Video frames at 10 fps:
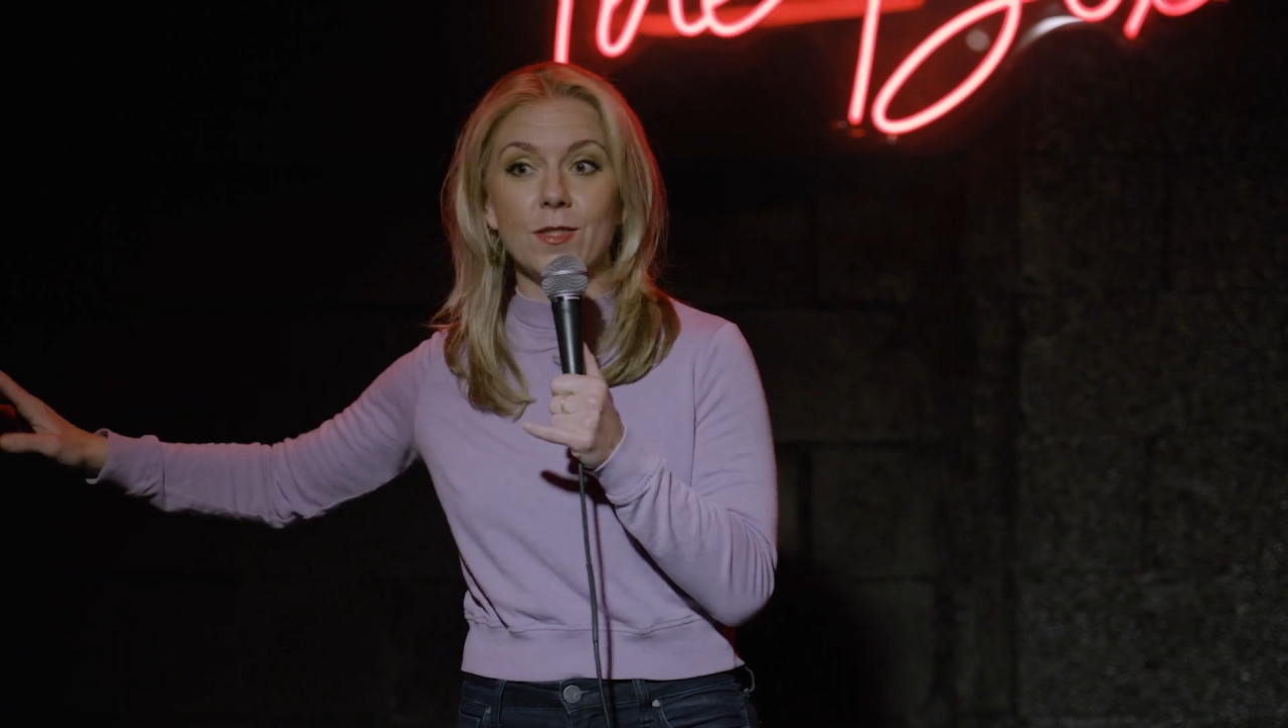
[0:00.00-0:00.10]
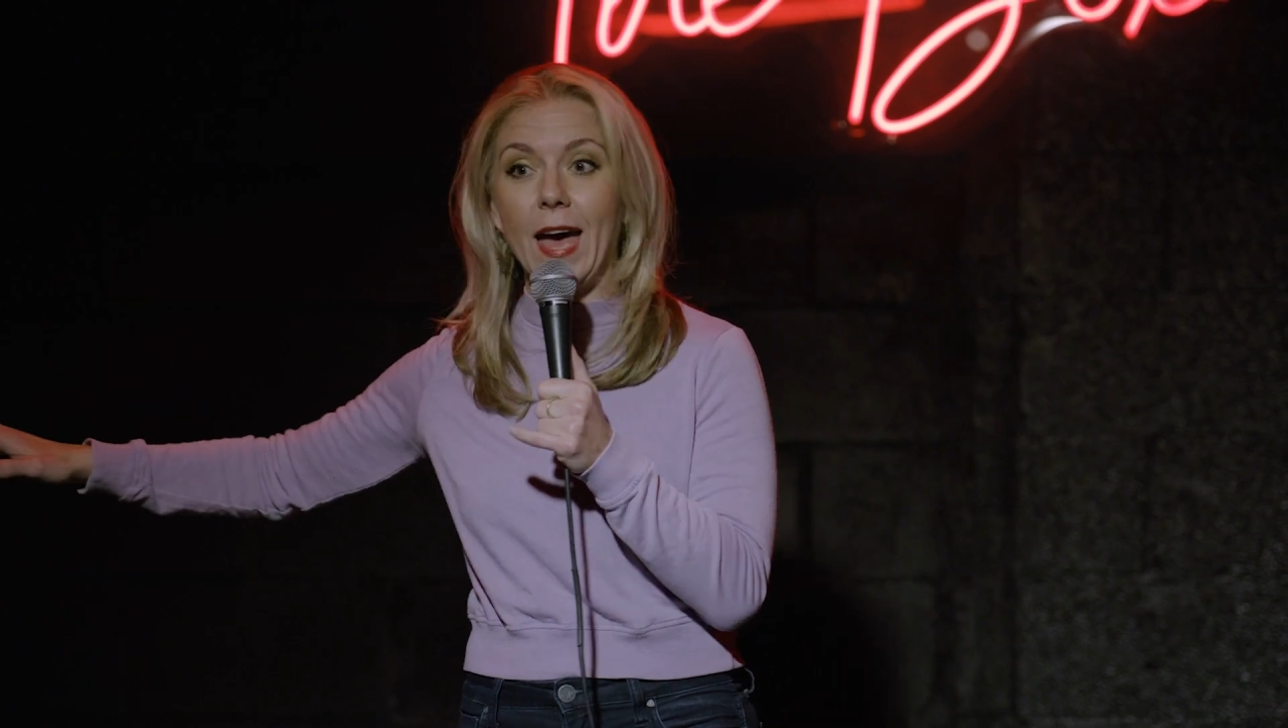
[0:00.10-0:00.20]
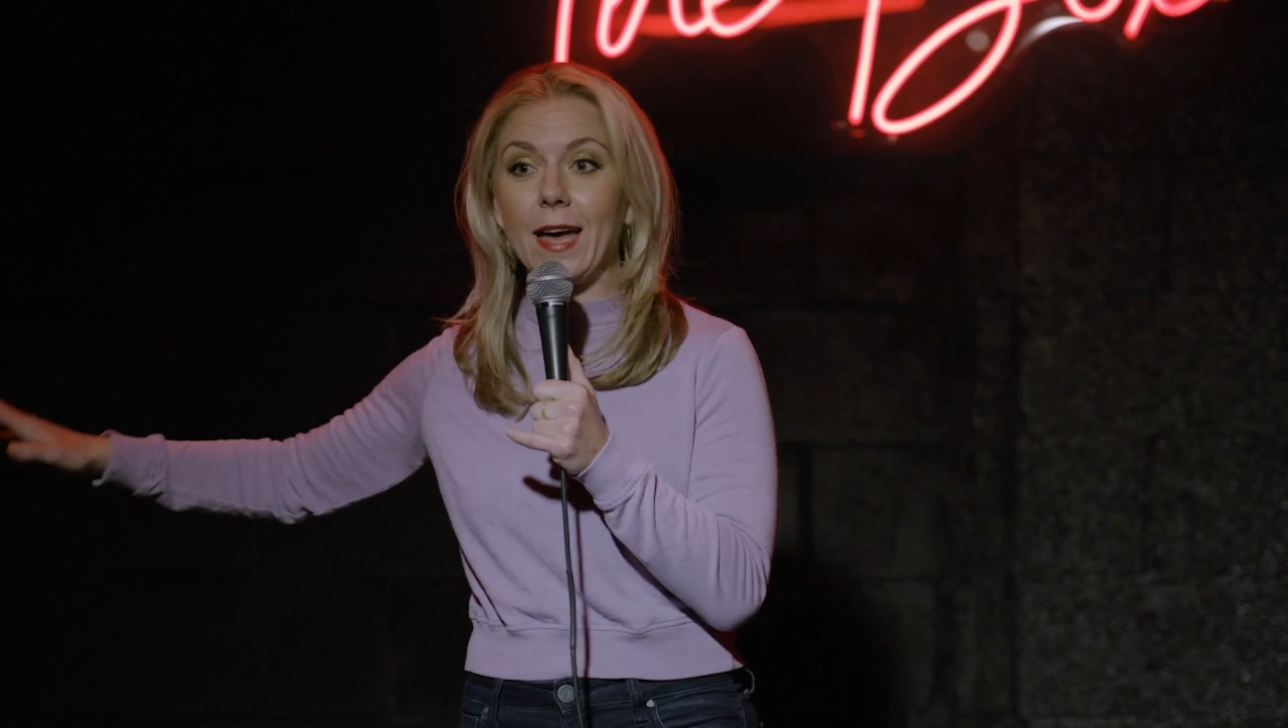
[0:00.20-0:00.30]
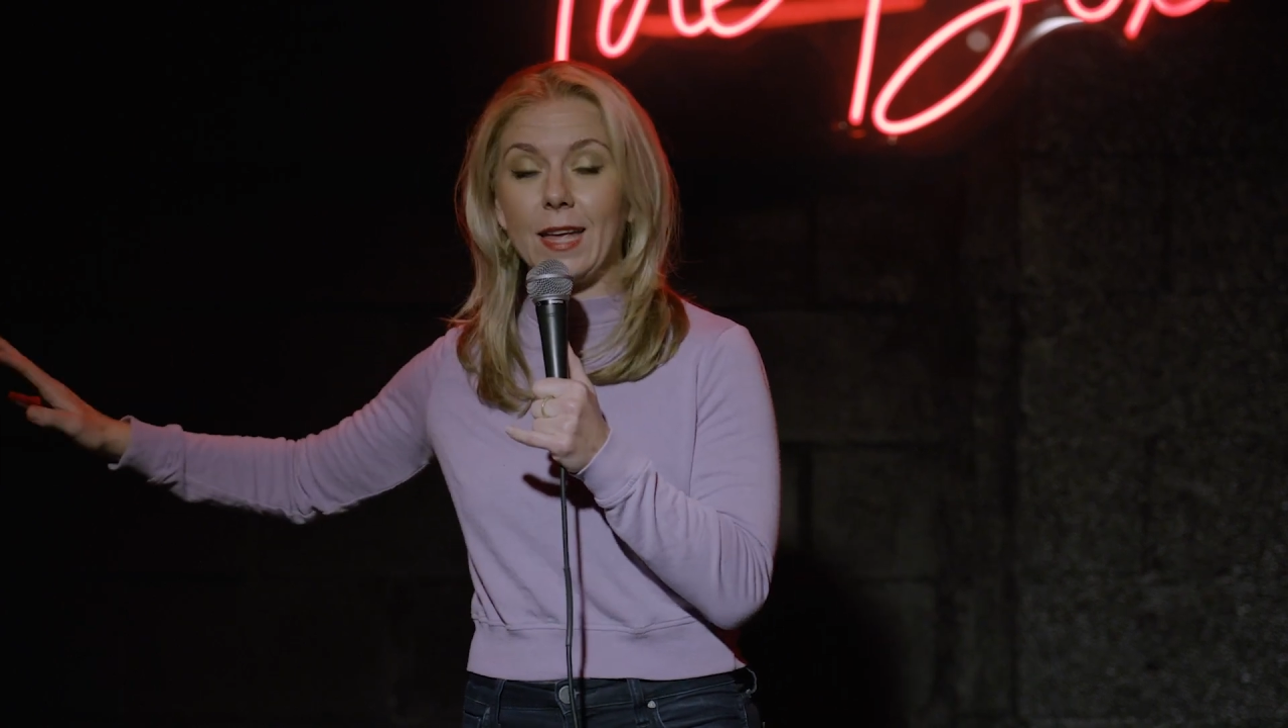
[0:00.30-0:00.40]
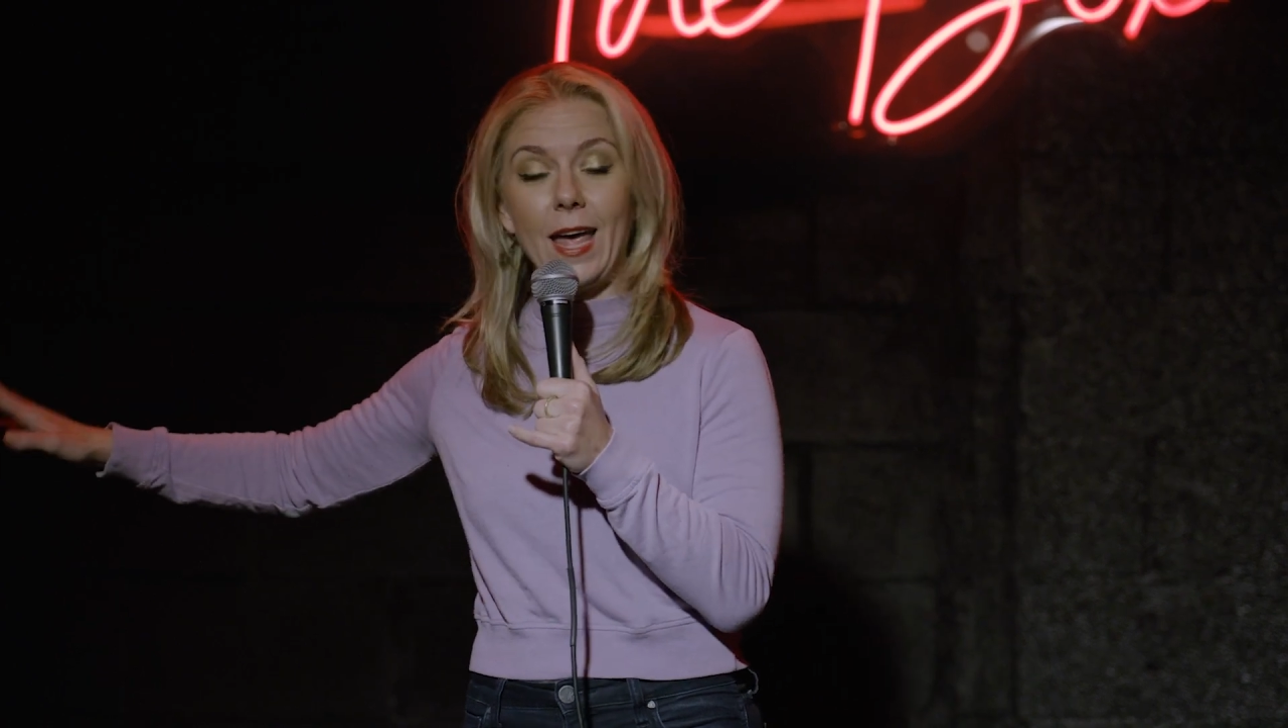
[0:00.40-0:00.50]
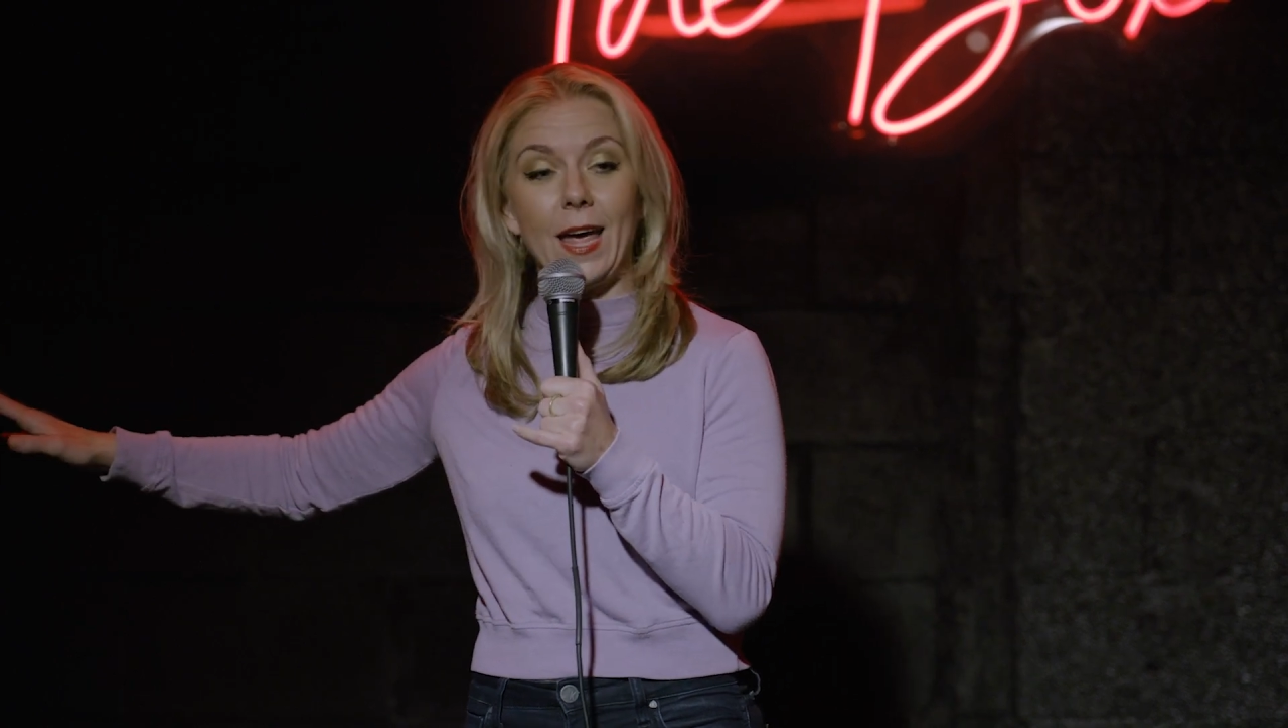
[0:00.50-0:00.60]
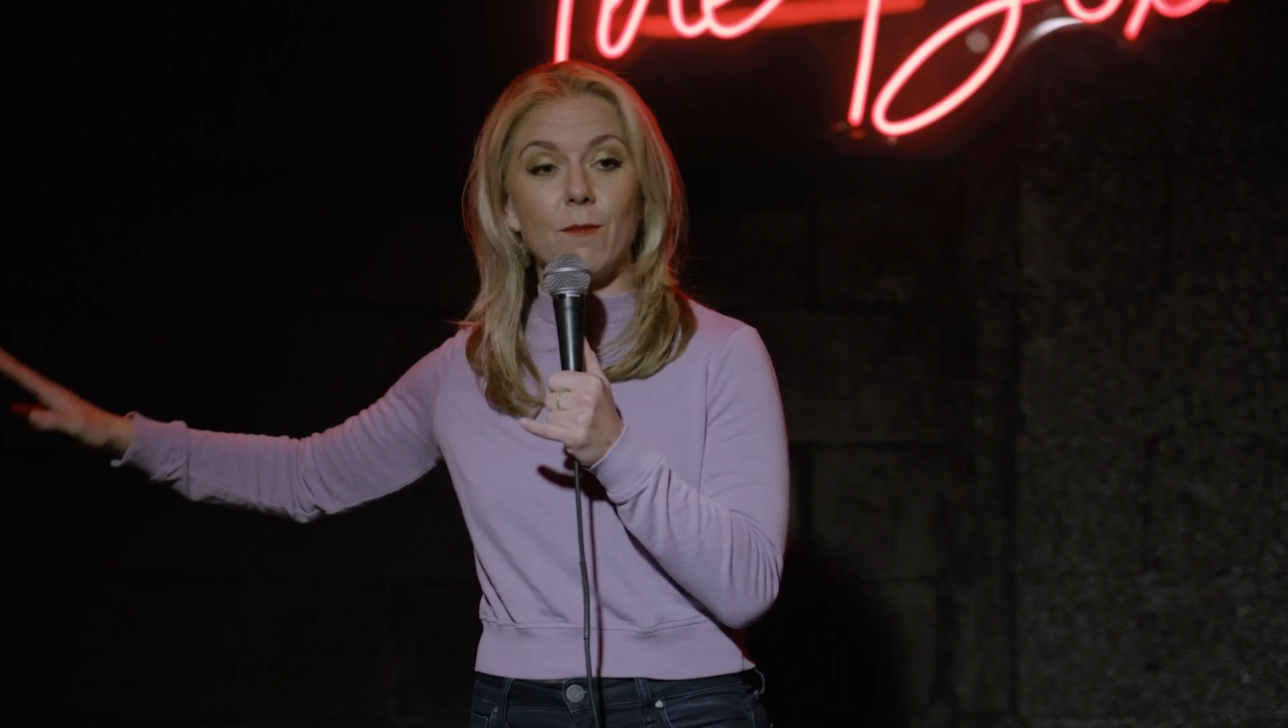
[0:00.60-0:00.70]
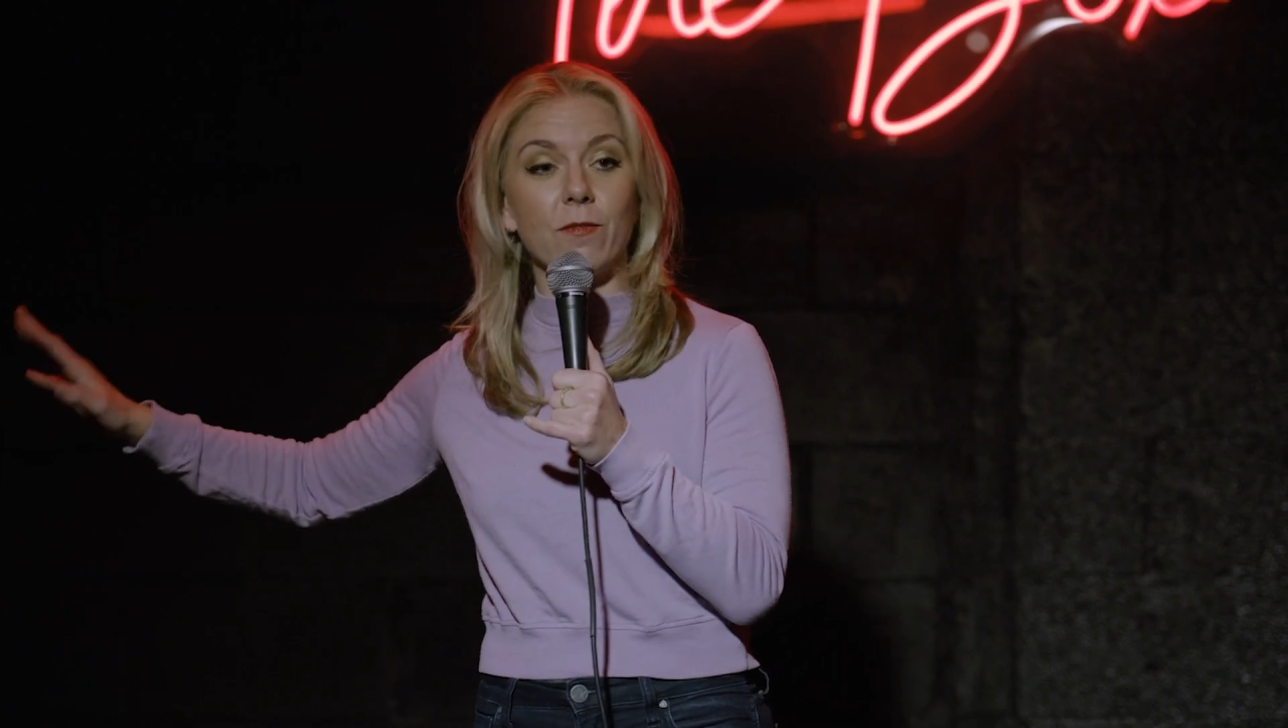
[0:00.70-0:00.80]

that came